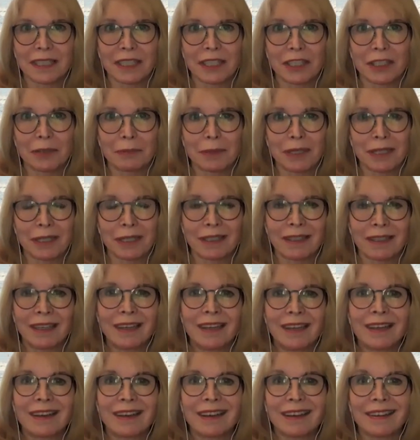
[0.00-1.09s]
anybody,
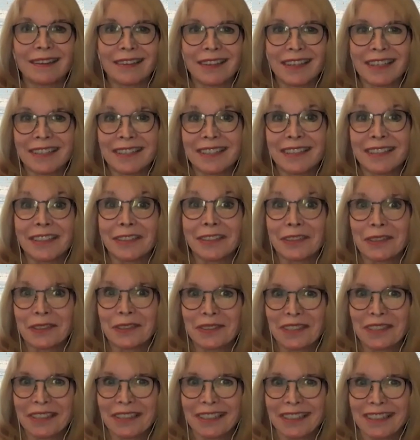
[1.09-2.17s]
unless they're
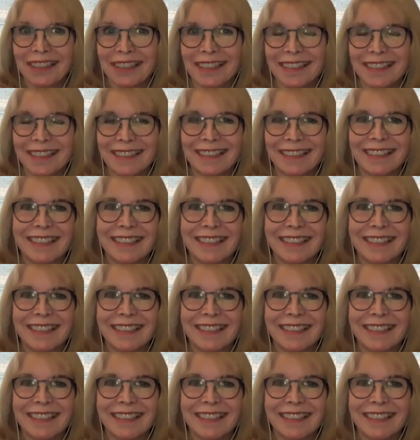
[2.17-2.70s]
unionized.